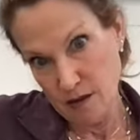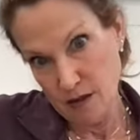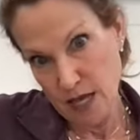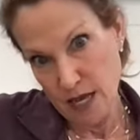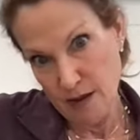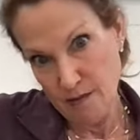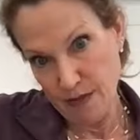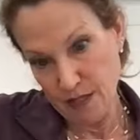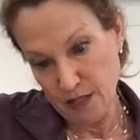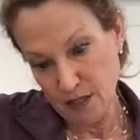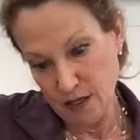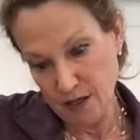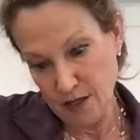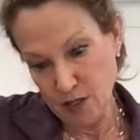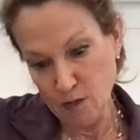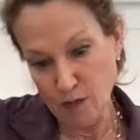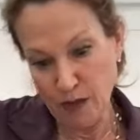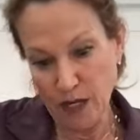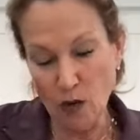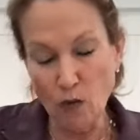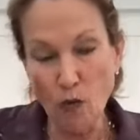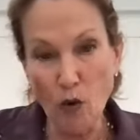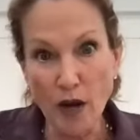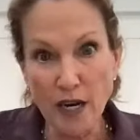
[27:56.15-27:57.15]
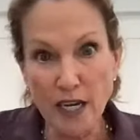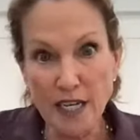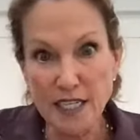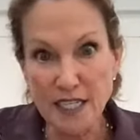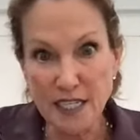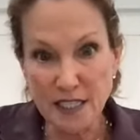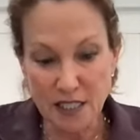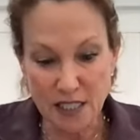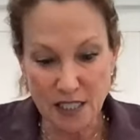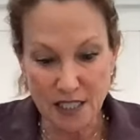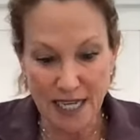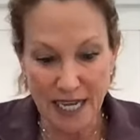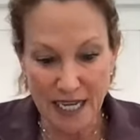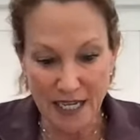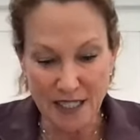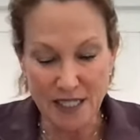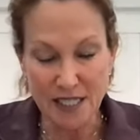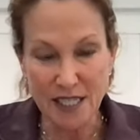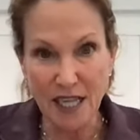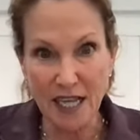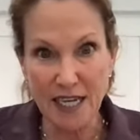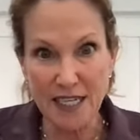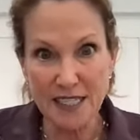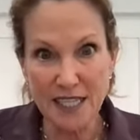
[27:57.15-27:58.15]
Amazon. But I wanted to take a
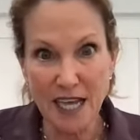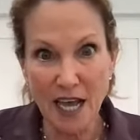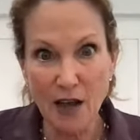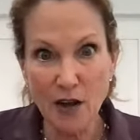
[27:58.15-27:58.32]
slice